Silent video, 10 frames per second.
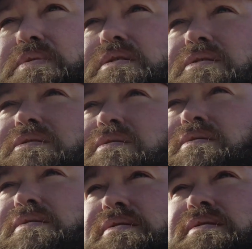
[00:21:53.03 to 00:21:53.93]
I'm
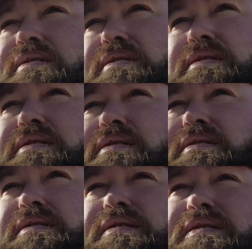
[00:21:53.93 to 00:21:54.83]
sure
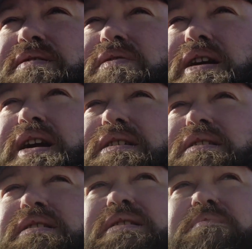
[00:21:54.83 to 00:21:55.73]
if I
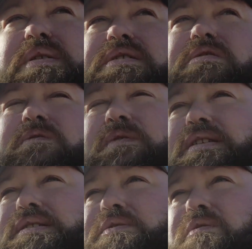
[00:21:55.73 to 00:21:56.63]
get the mentor
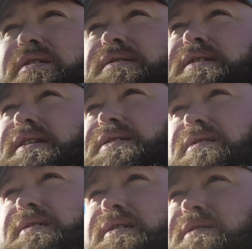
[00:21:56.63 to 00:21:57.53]
for this
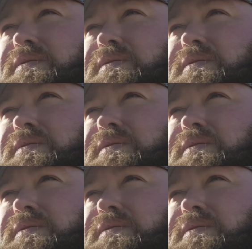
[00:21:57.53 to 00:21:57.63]
organization long